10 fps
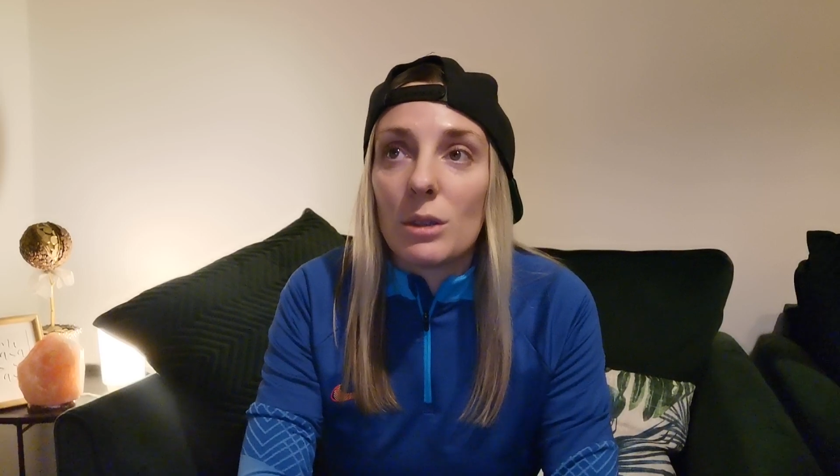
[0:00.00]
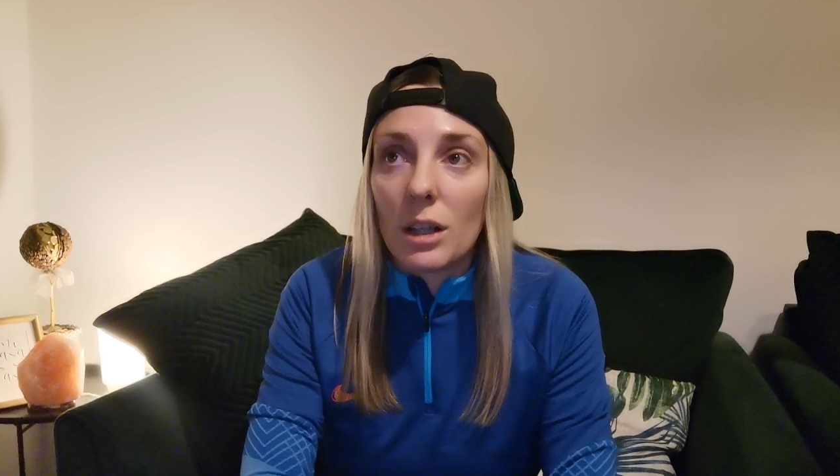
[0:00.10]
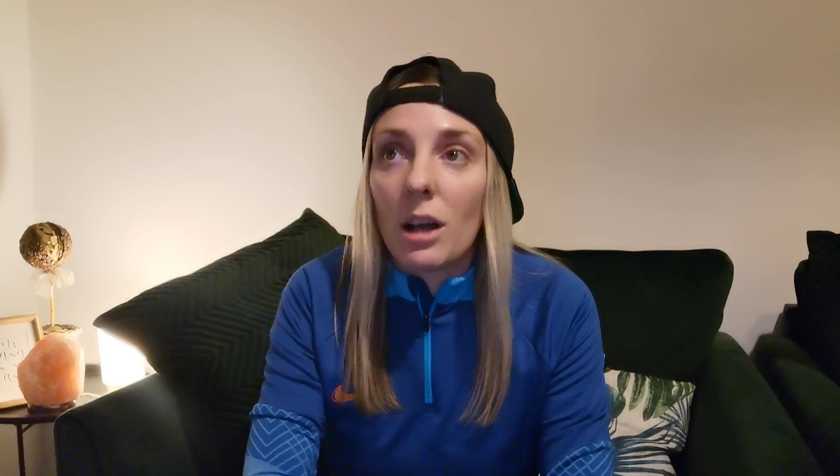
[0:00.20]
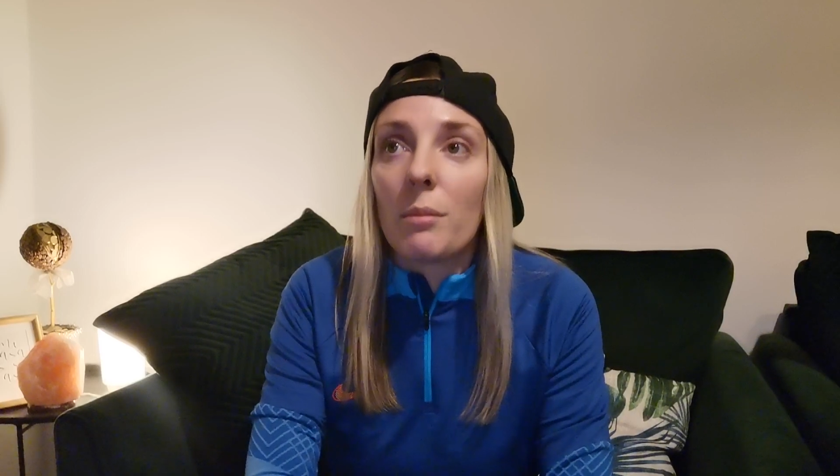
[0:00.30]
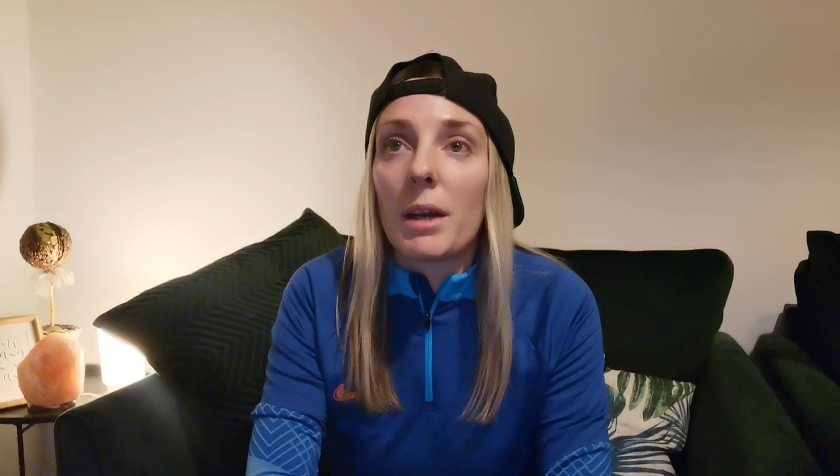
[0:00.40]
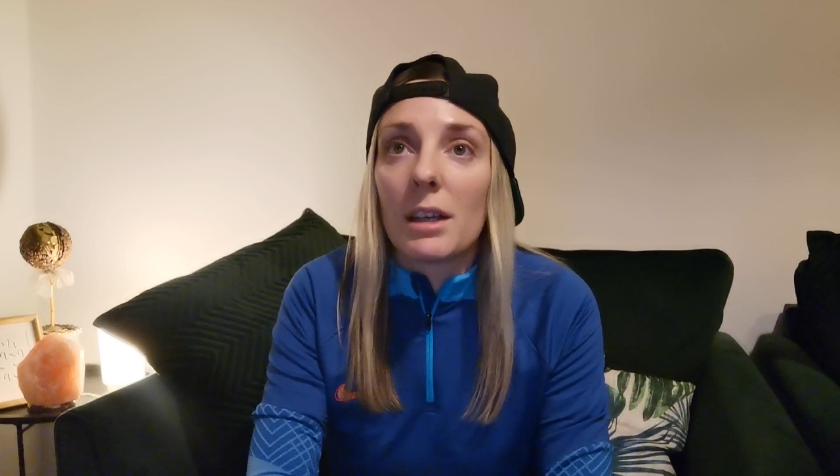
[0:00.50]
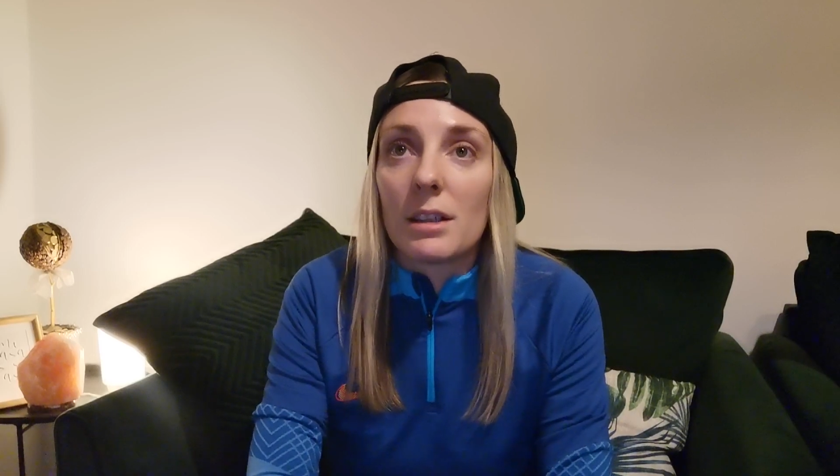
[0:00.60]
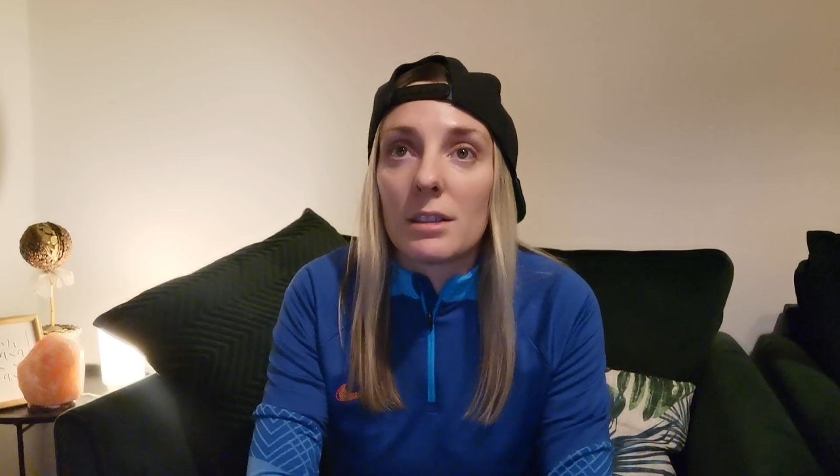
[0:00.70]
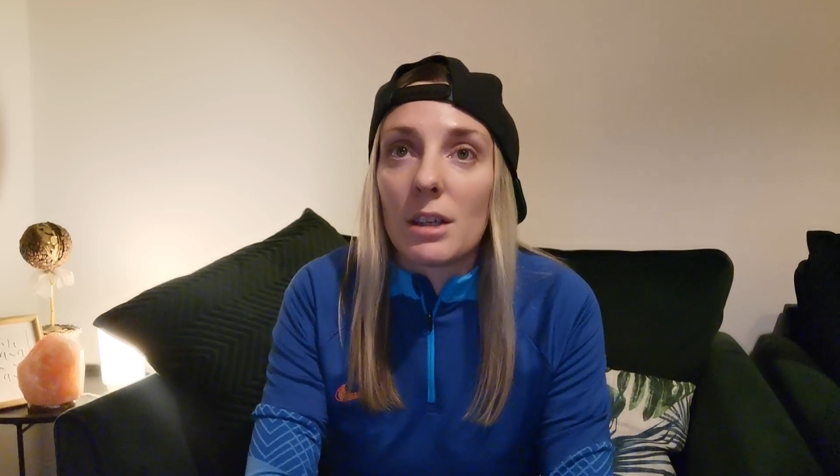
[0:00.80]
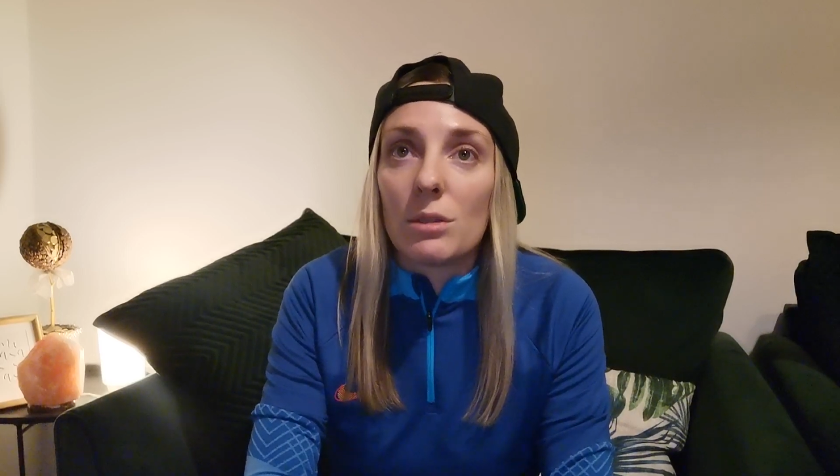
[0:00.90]
You cannot make
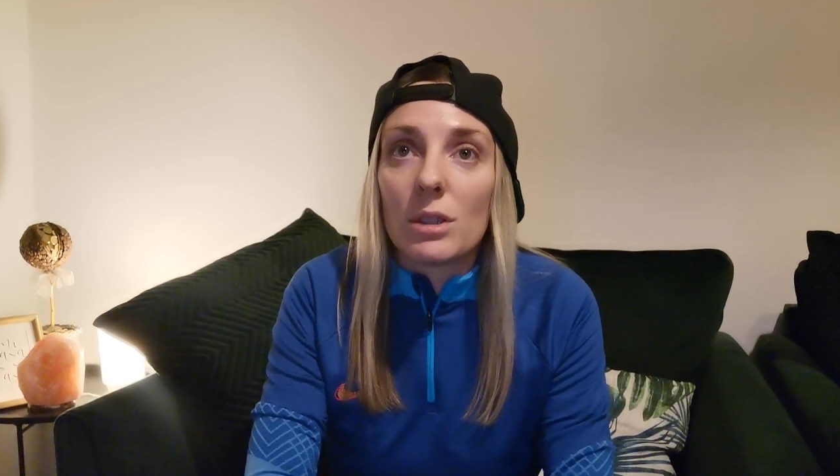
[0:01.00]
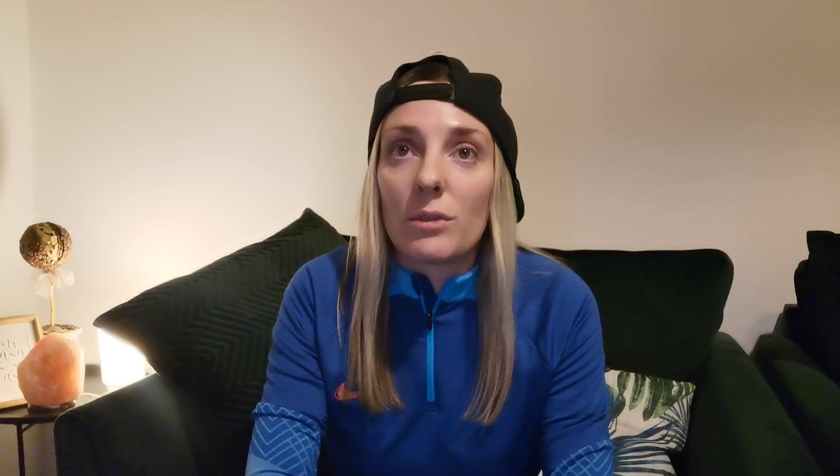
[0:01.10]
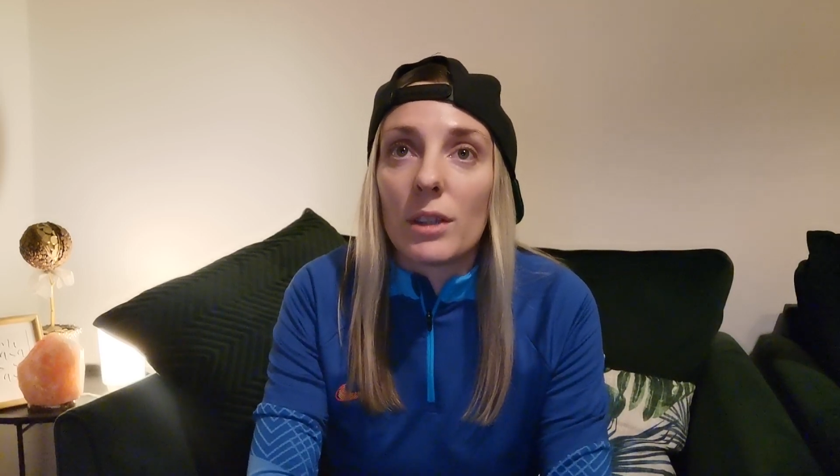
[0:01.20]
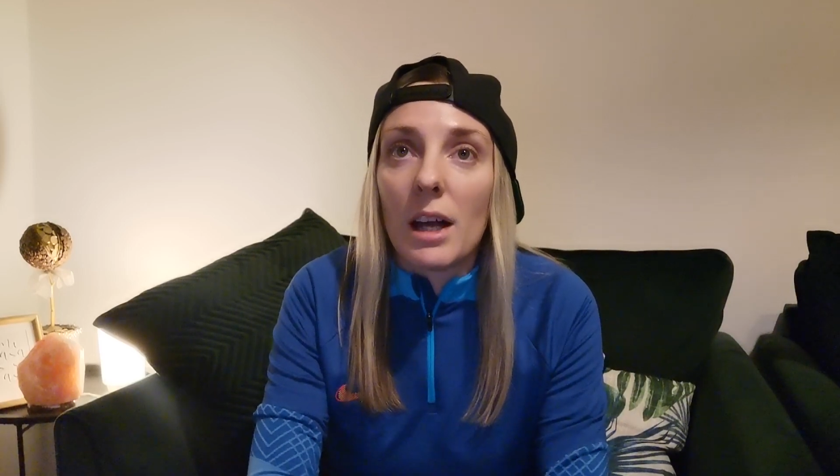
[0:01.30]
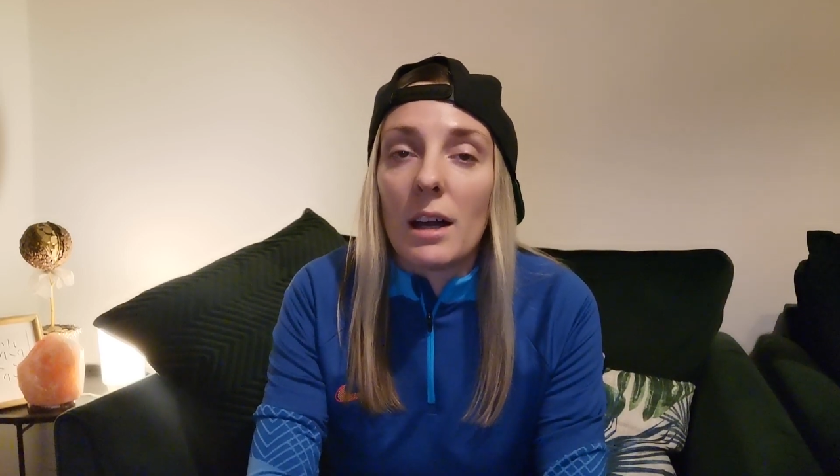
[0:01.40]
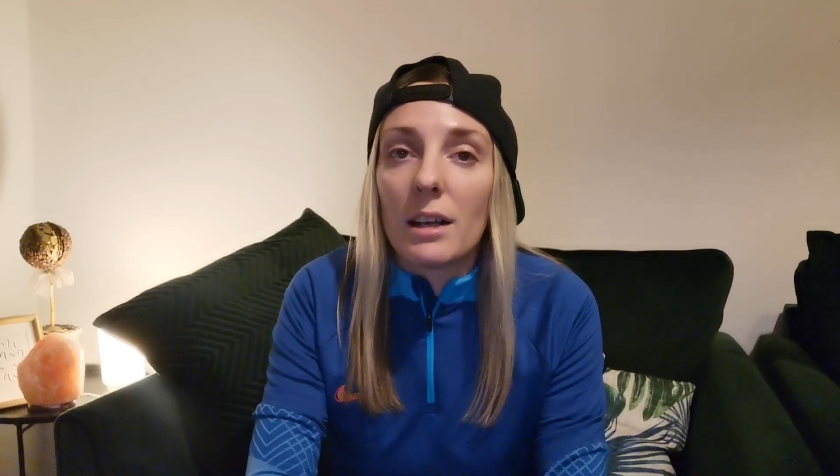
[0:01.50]
excuses for that.